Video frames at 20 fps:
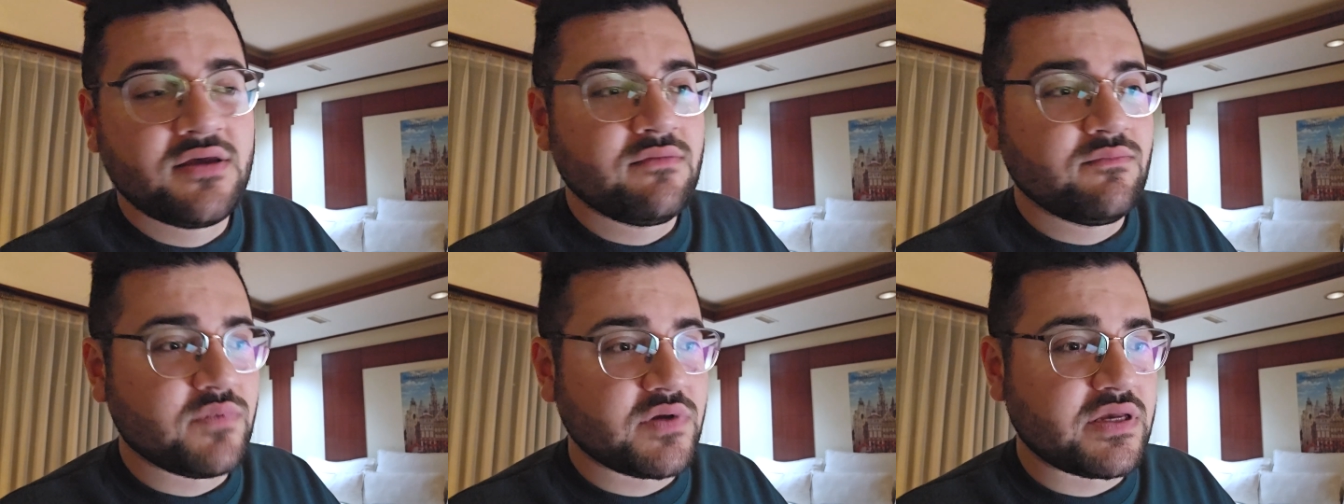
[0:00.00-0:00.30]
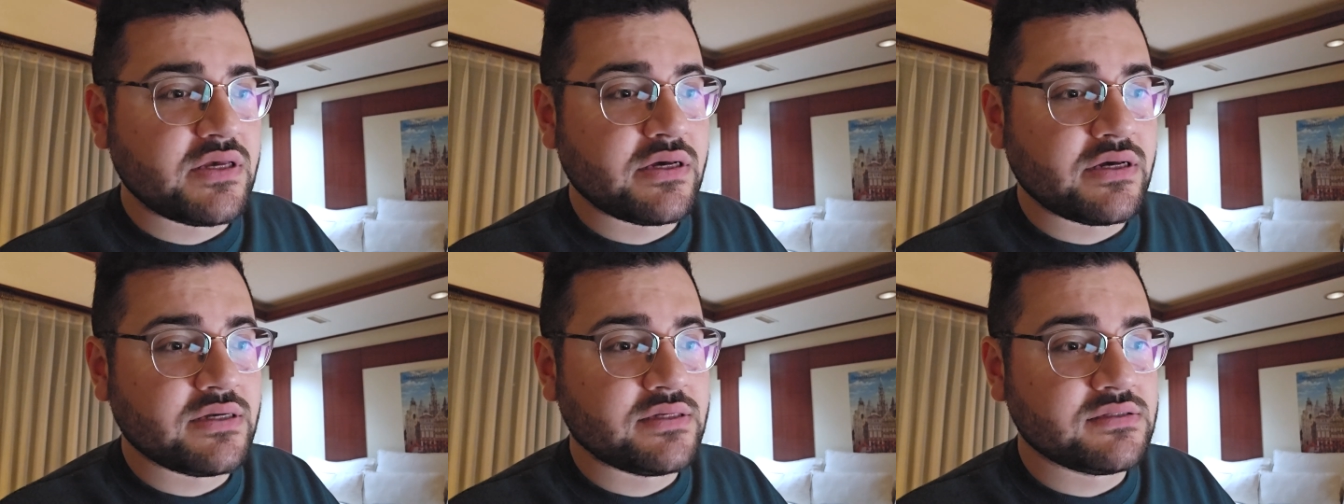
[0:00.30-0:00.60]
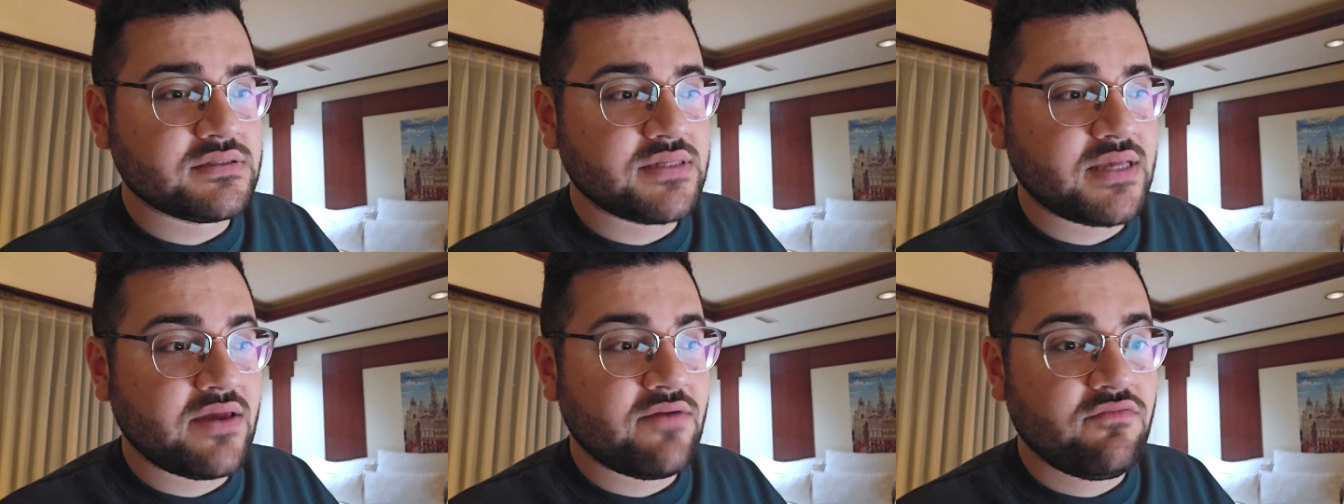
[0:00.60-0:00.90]

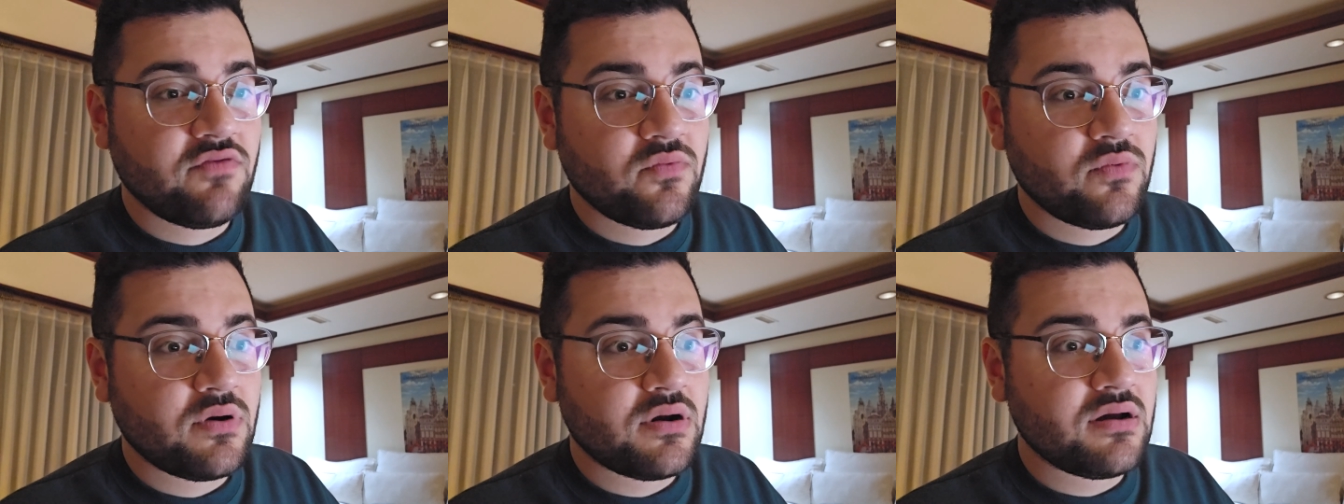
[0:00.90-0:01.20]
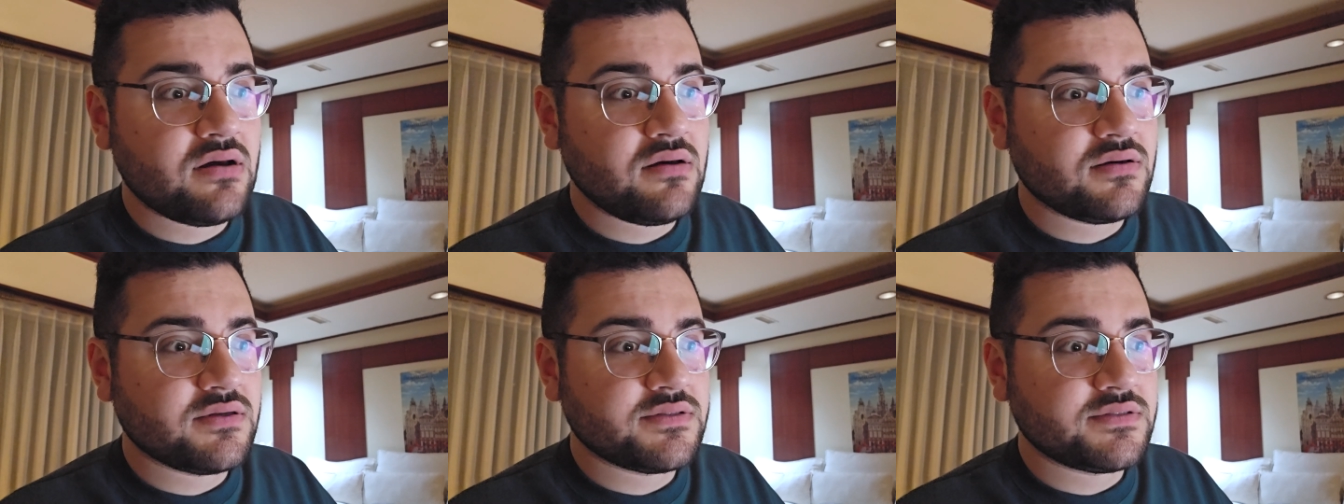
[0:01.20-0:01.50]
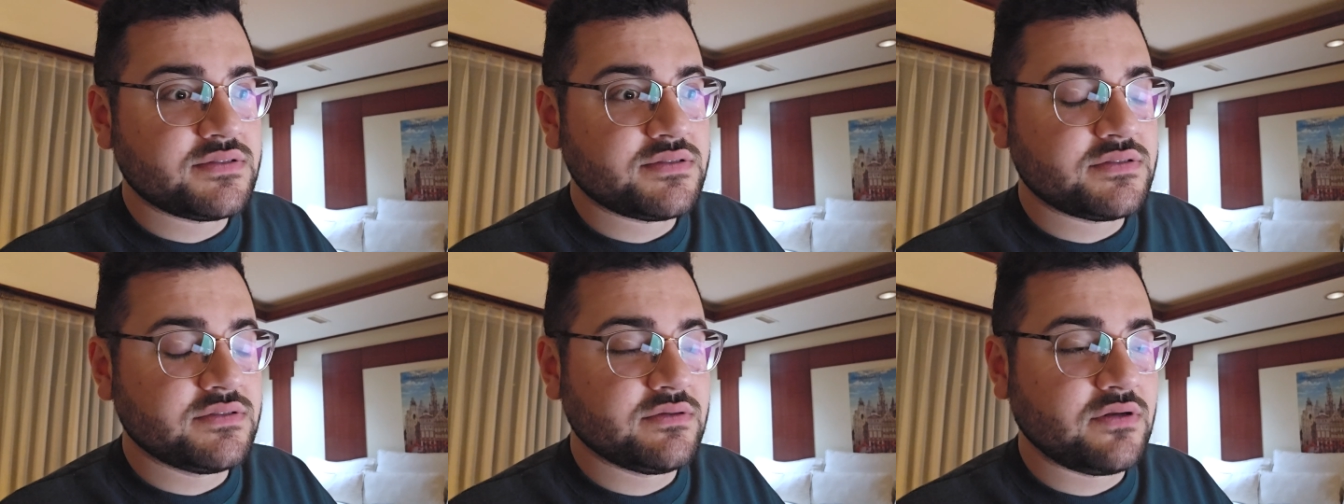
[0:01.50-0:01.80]
because everywhere
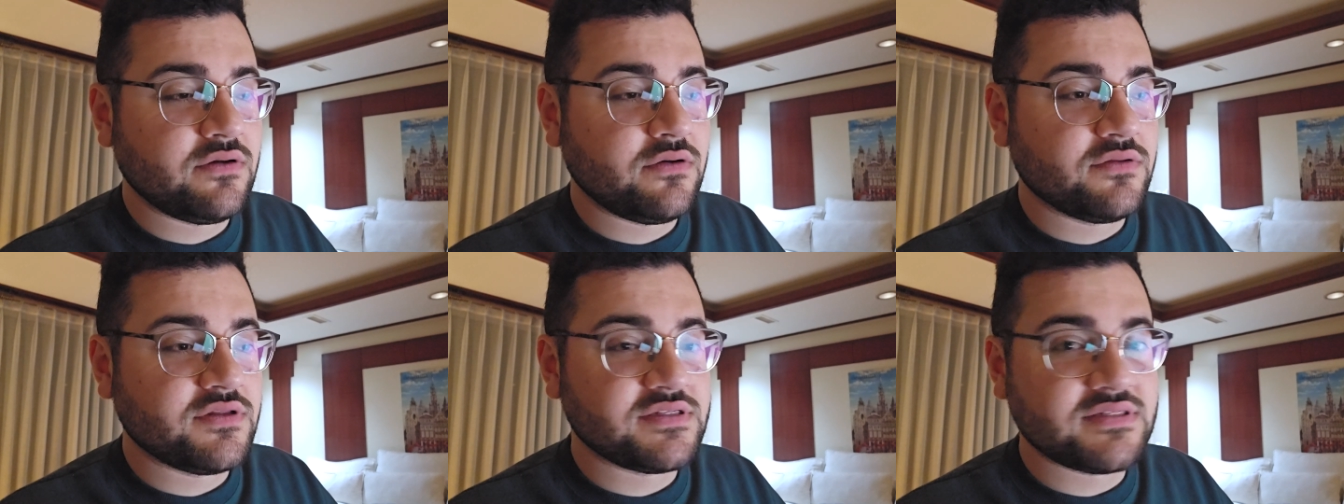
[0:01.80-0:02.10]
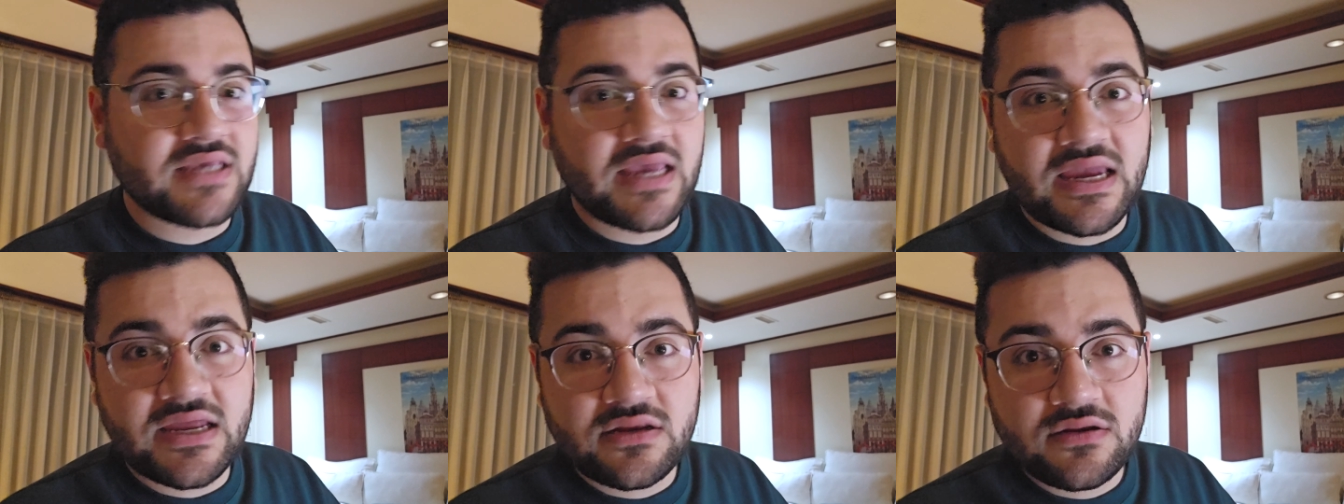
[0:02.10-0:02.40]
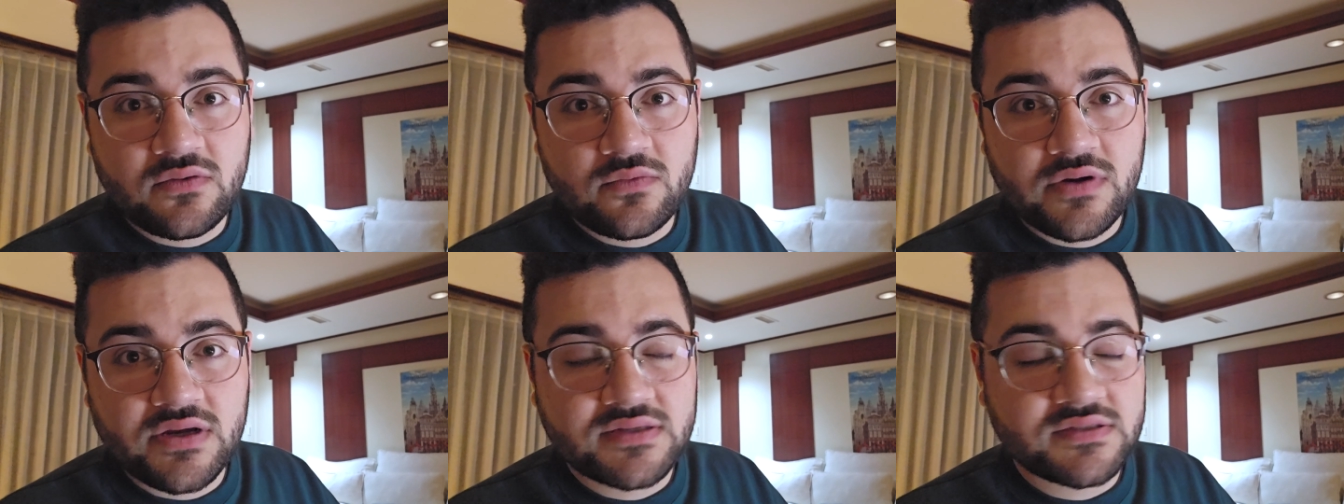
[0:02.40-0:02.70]
else, the skating
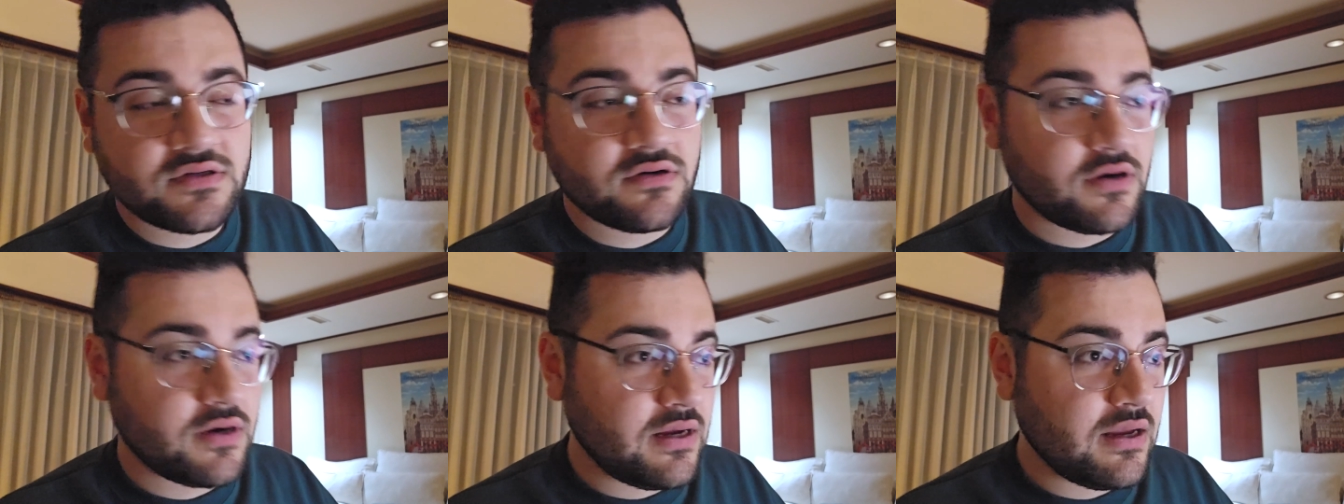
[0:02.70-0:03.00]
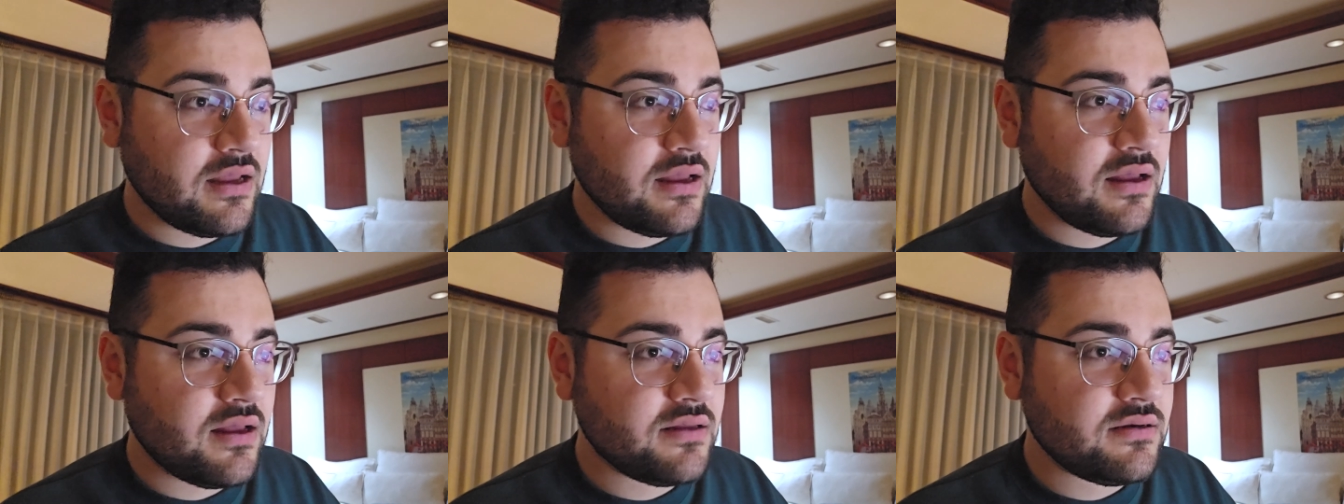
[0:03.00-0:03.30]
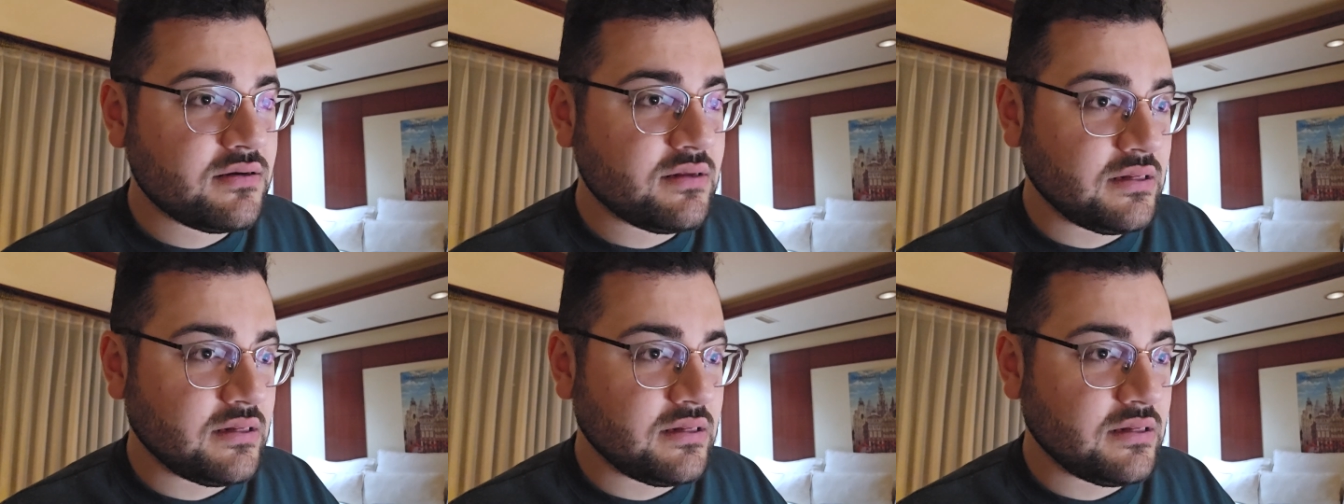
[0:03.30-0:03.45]
rinks are gone.